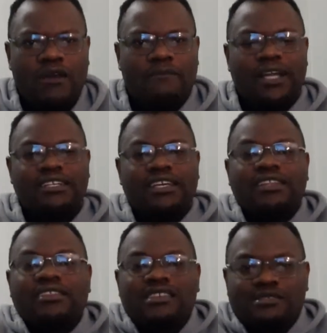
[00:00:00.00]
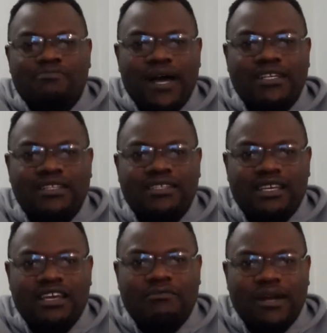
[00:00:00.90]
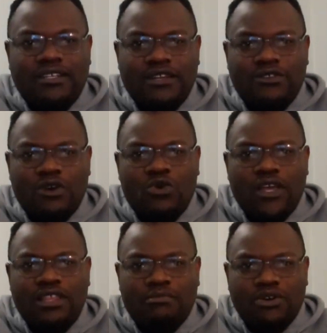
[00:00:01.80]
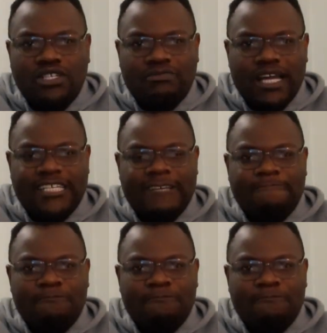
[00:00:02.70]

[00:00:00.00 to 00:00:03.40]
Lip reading: But in this part, the second part that you are going, the body part,